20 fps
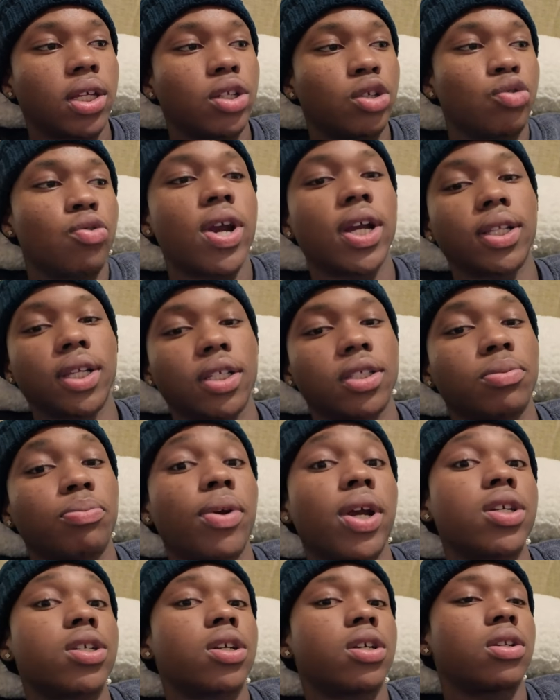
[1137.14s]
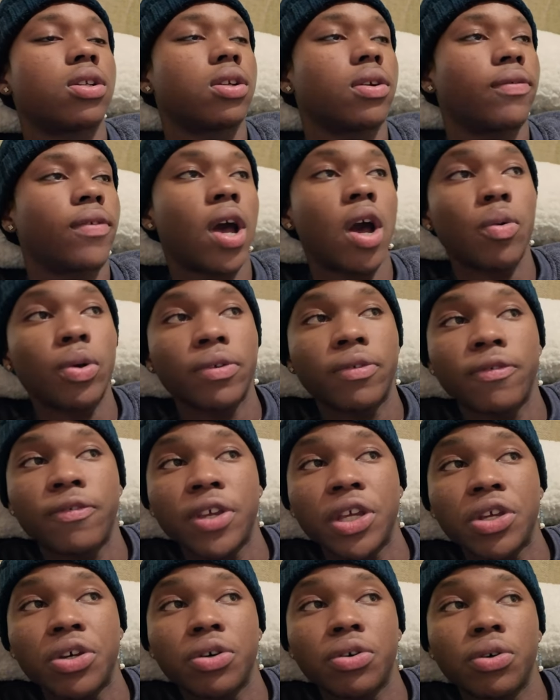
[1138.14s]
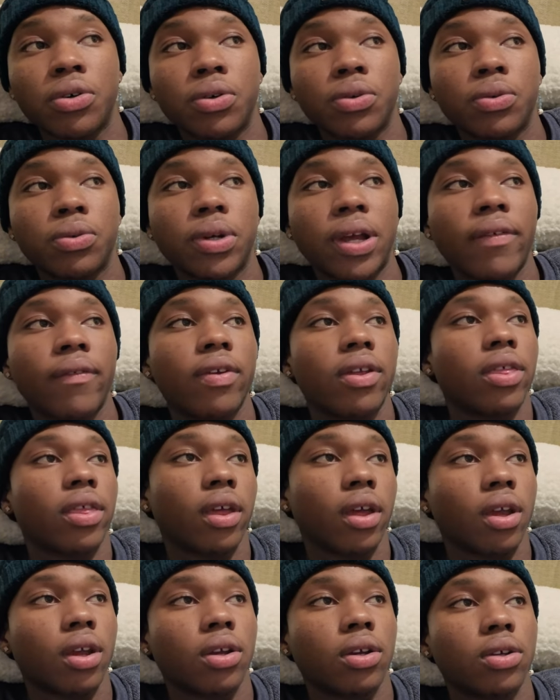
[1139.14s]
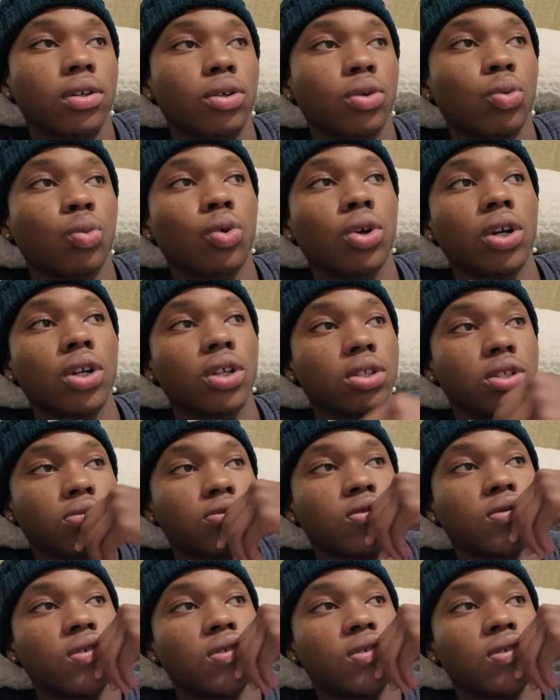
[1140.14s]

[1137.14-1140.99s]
direct expression of how we feel, everything. Words